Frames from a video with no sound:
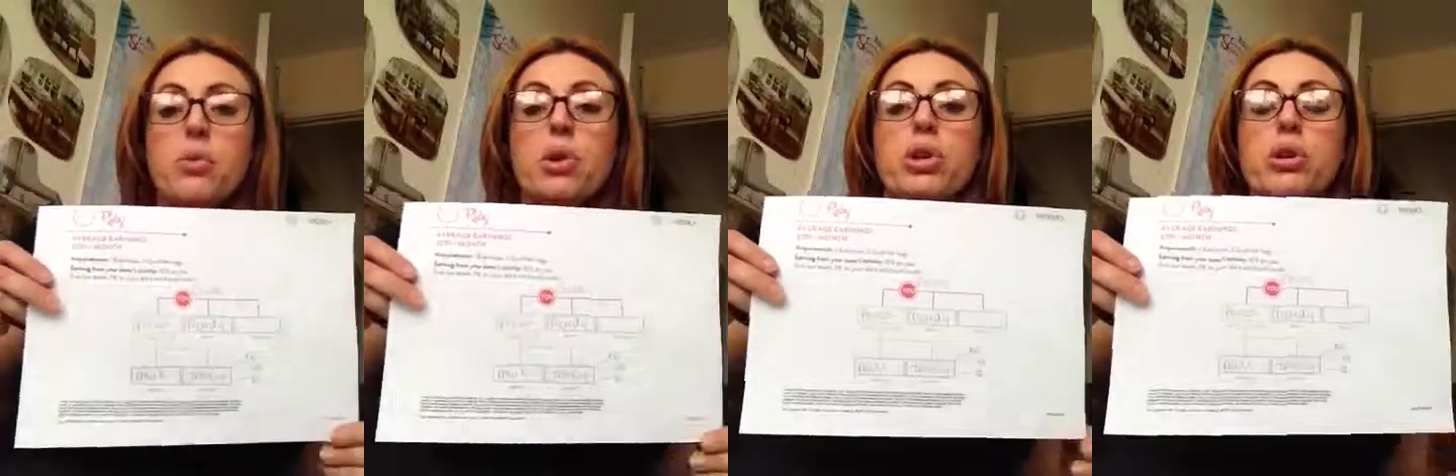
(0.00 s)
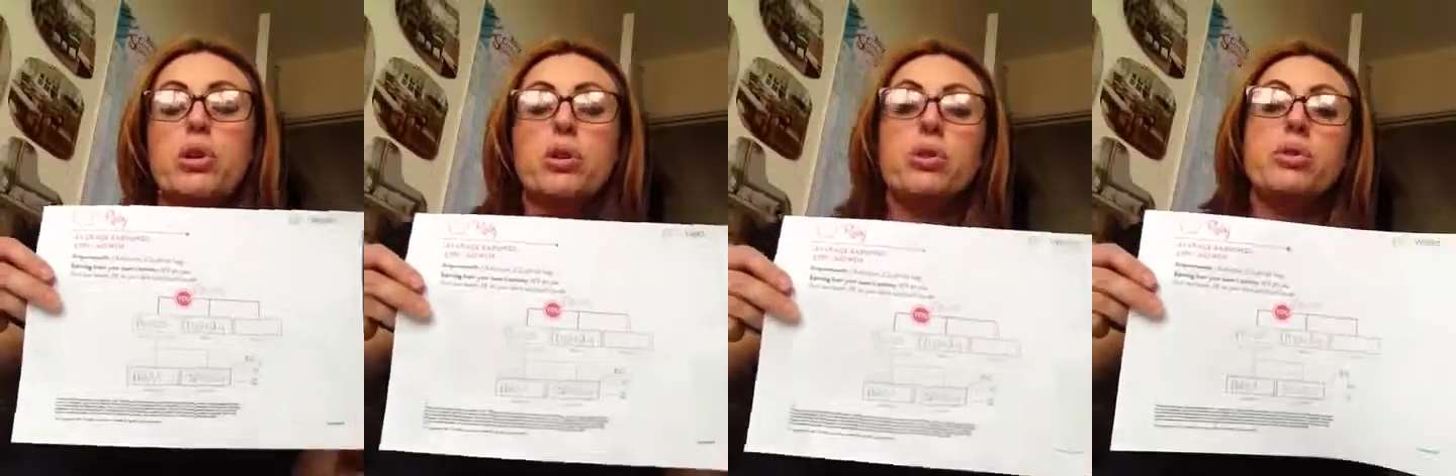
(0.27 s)
what
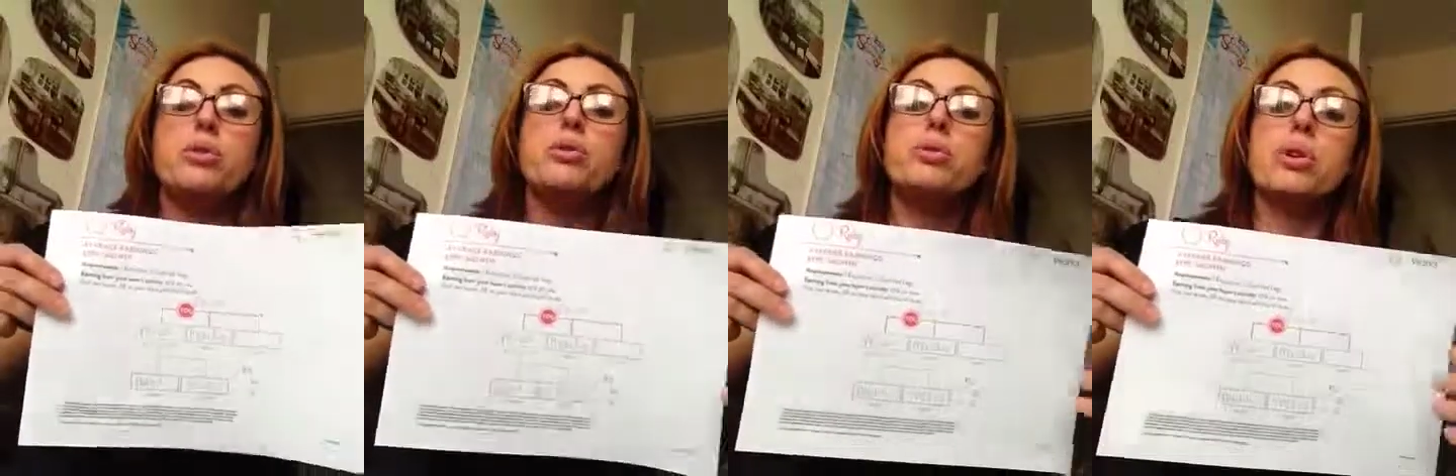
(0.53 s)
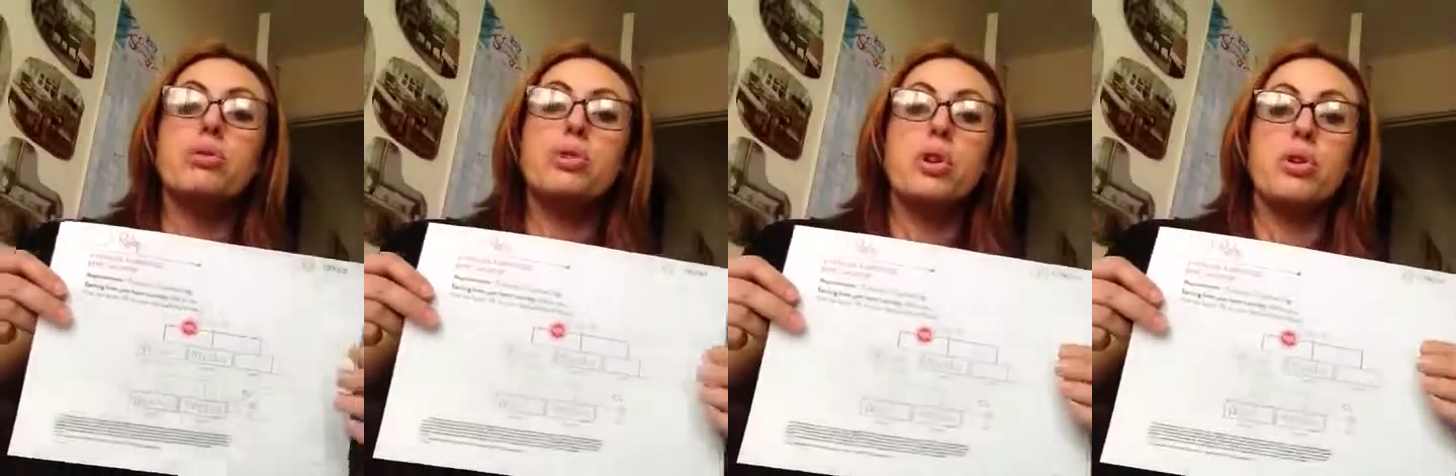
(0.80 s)
you can
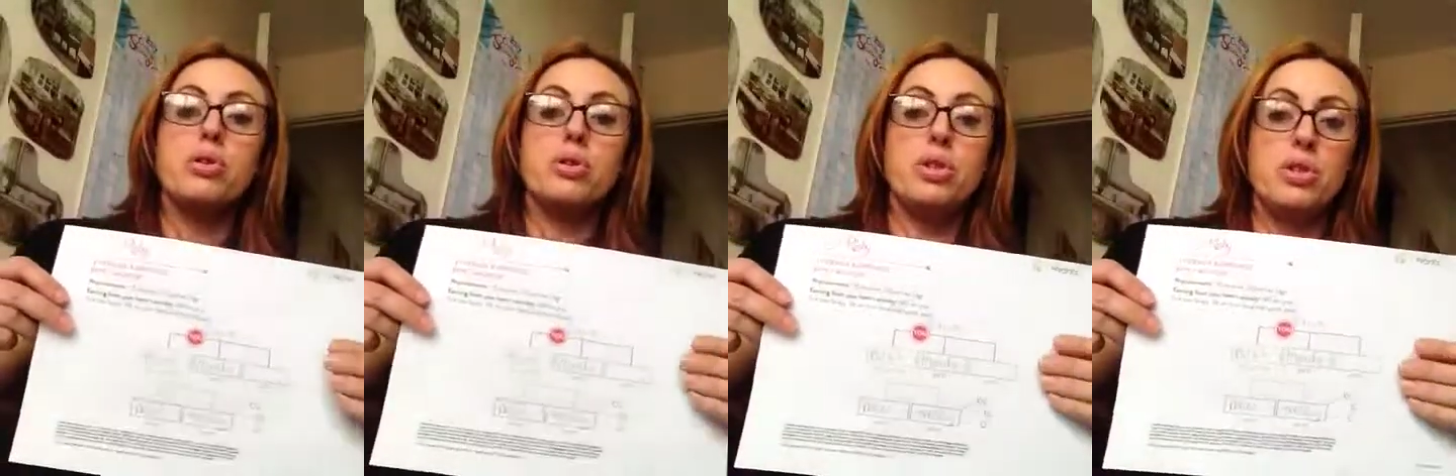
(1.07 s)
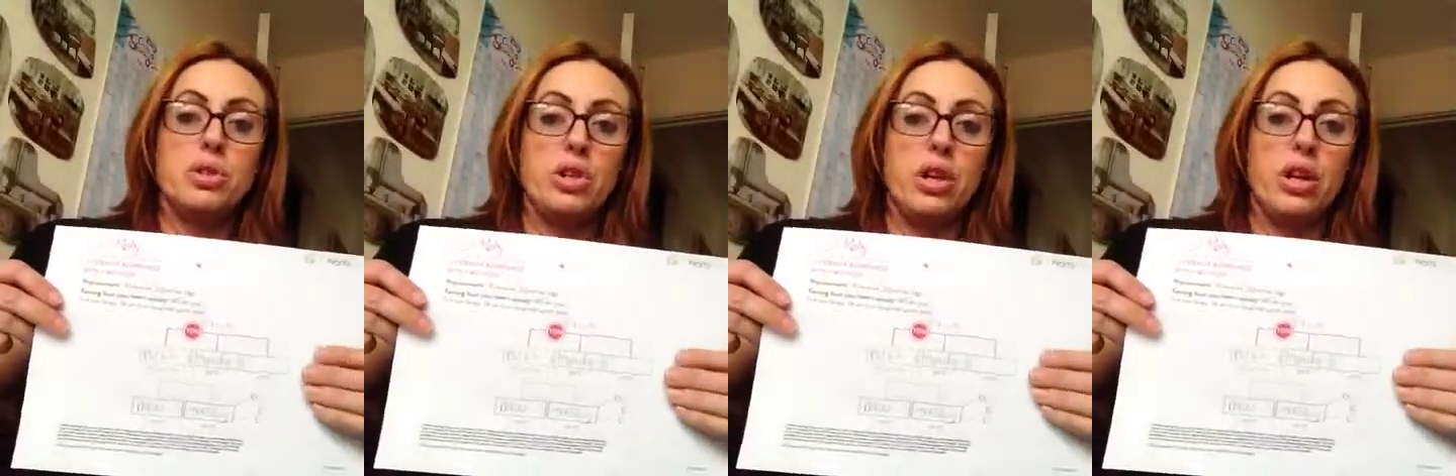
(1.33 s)
also start to
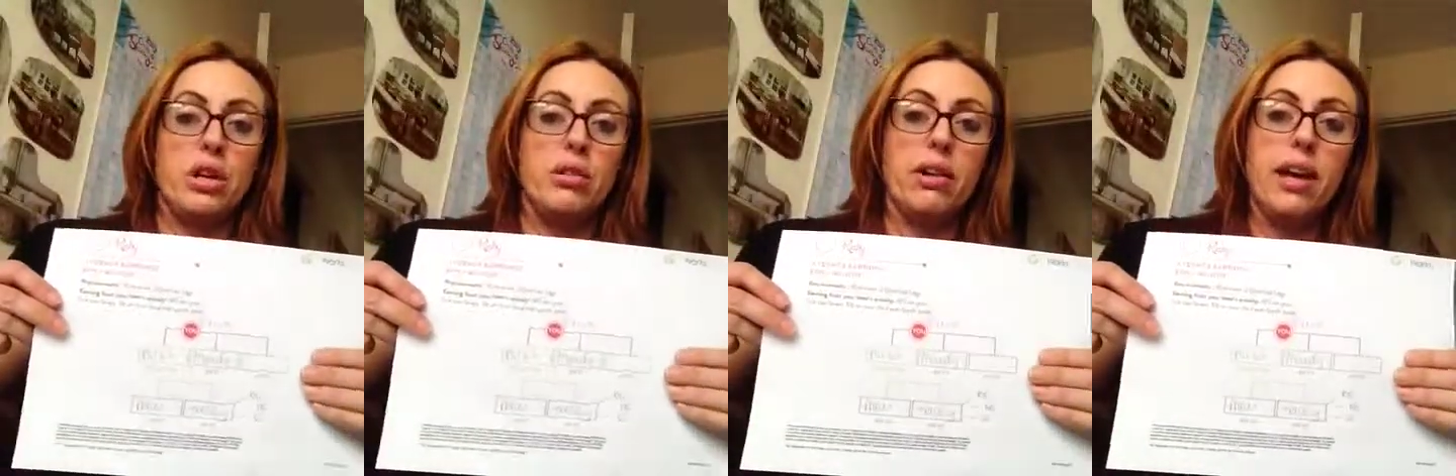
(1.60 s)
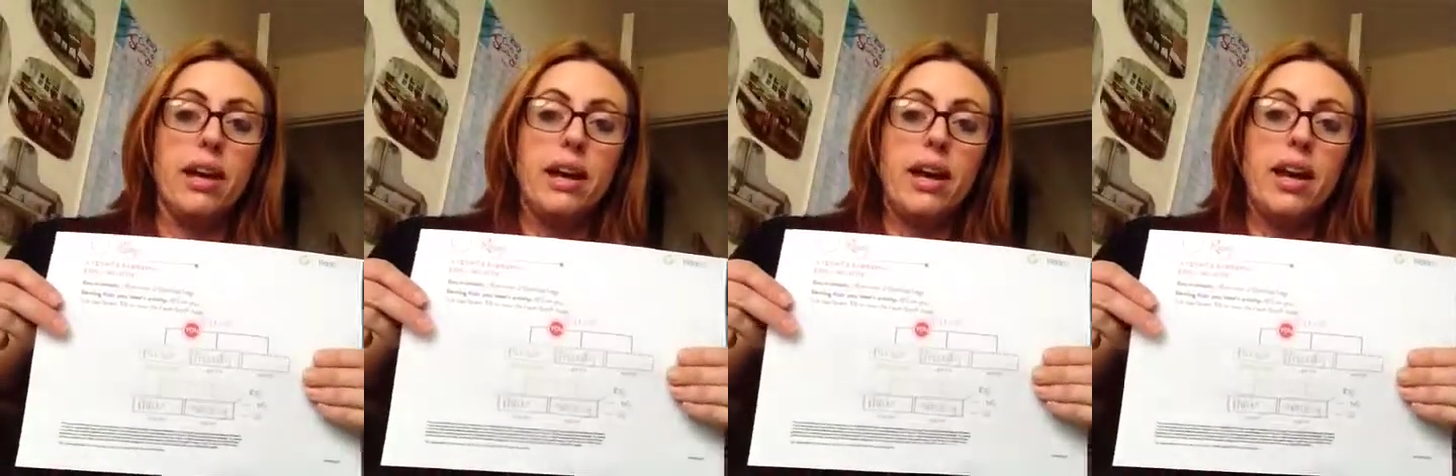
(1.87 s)
do
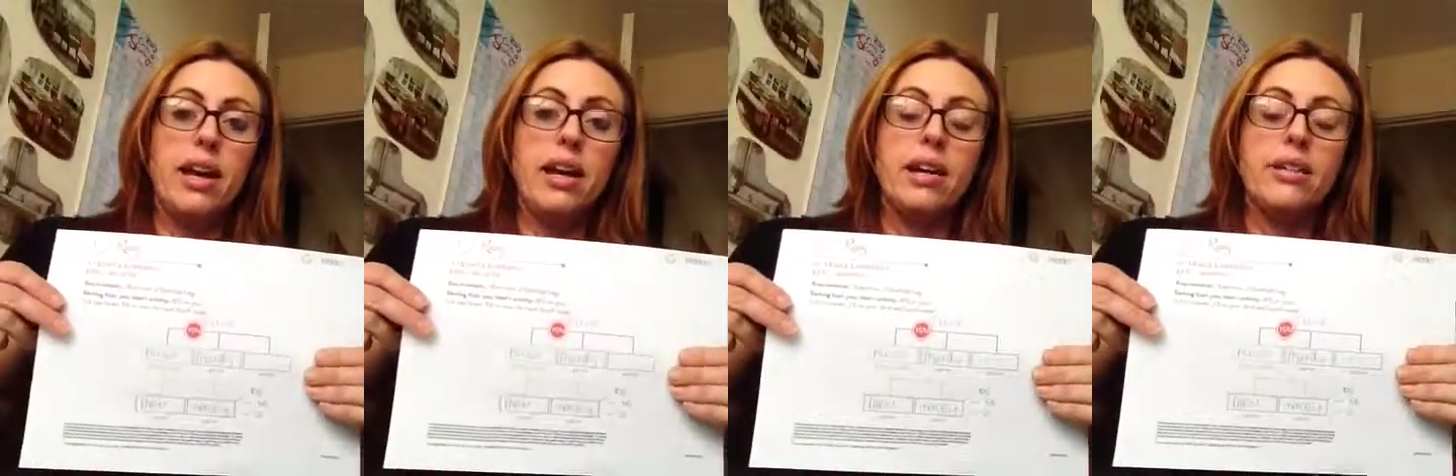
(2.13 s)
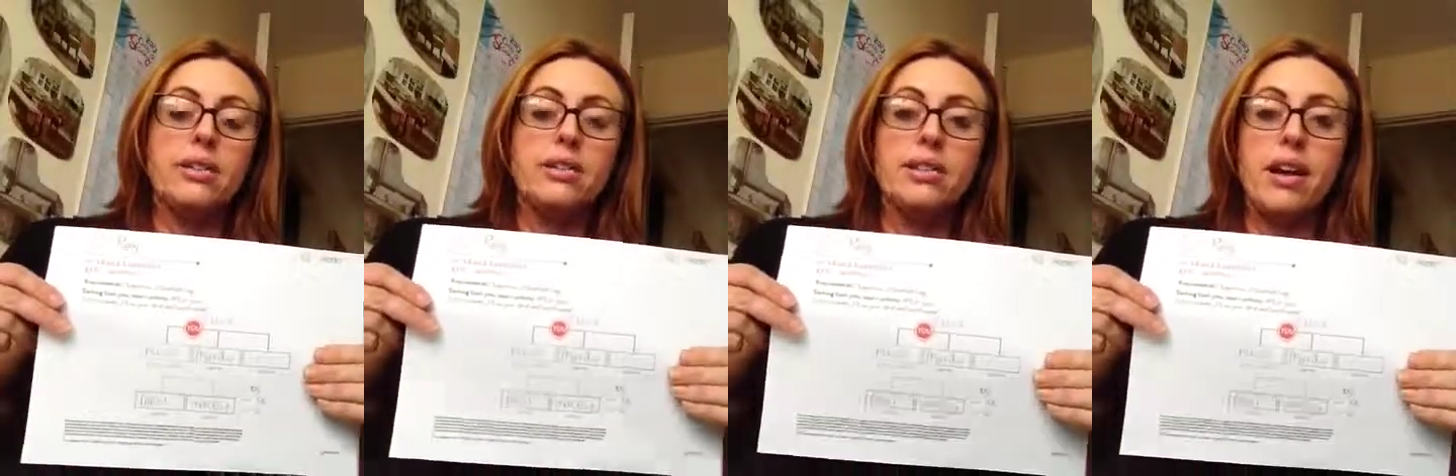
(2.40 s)

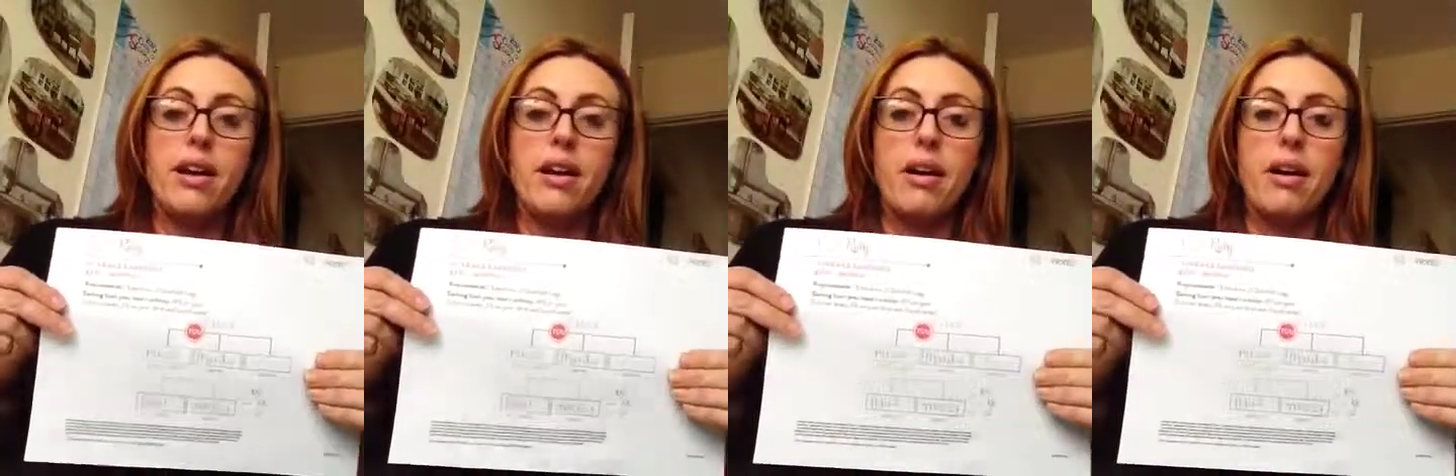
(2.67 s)
is,